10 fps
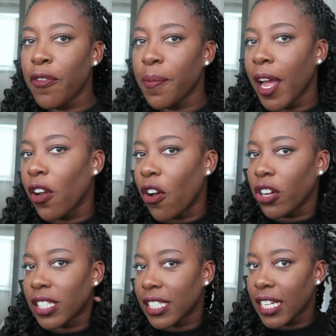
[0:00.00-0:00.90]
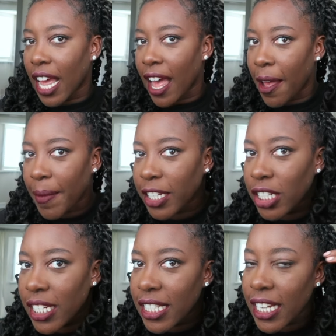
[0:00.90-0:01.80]
over my locks um,
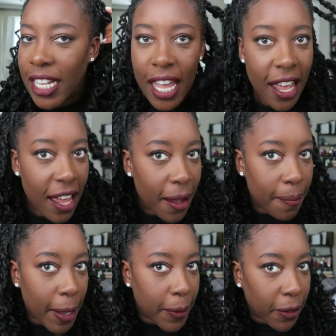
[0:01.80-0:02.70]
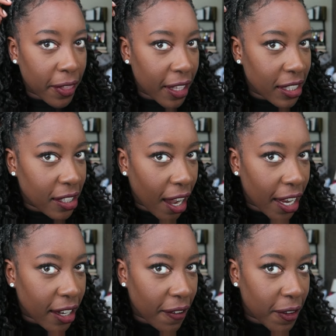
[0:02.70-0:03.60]
as you can see maybe on this
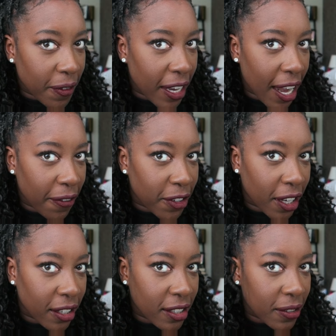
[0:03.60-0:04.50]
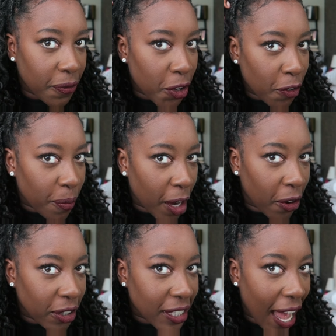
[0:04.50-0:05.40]
side I've even left a few of my
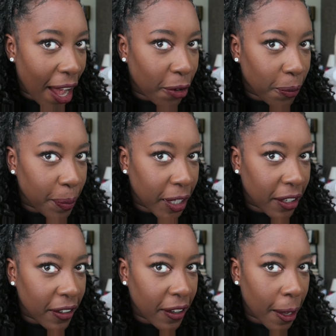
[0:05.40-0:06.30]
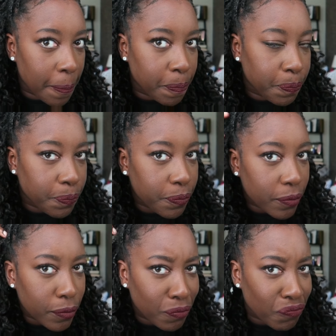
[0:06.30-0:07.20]
locks out because um,
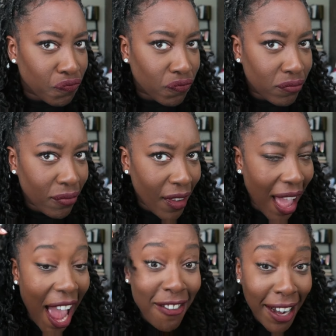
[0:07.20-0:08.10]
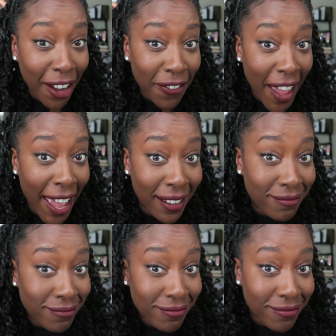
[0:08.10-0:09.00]
I ran out of hair
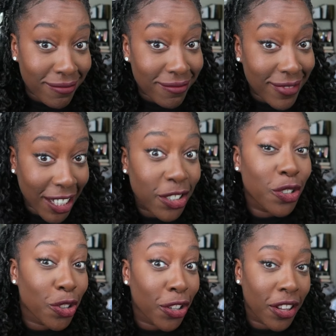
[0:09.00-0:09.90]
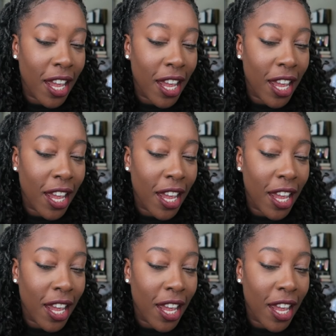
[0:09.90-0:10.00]
that's the truth